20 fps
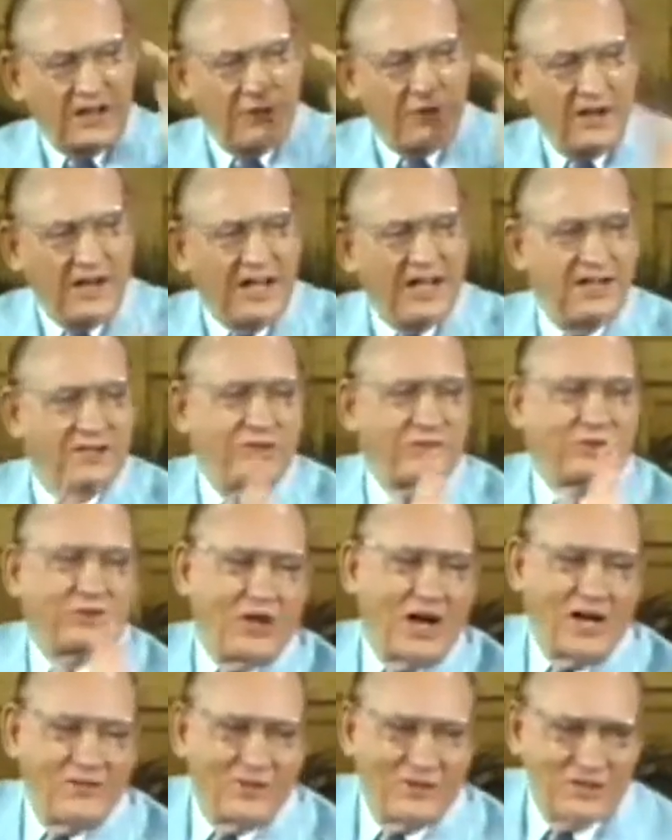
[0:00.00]
related to
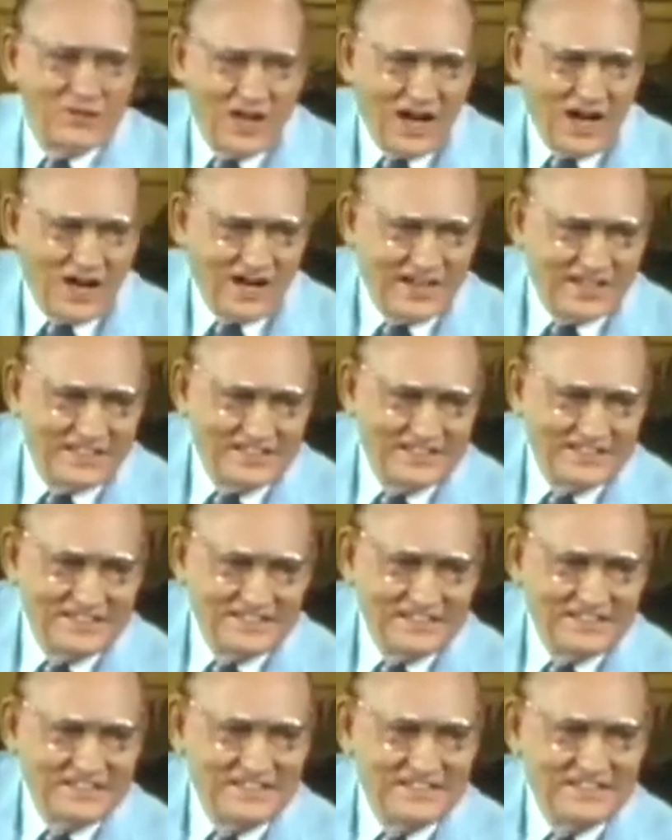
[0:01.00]
serving God.
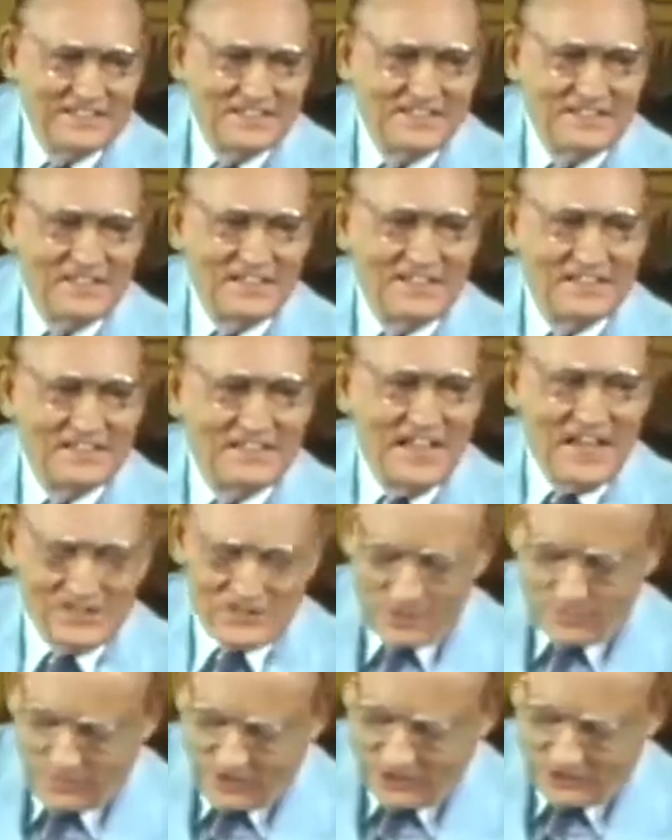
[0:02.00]
That's
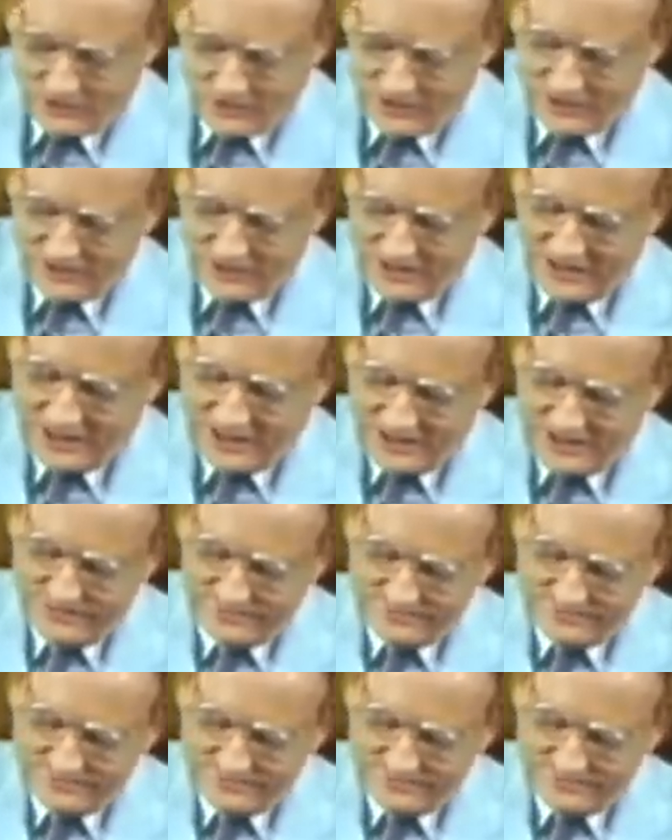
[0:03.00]
the positive side.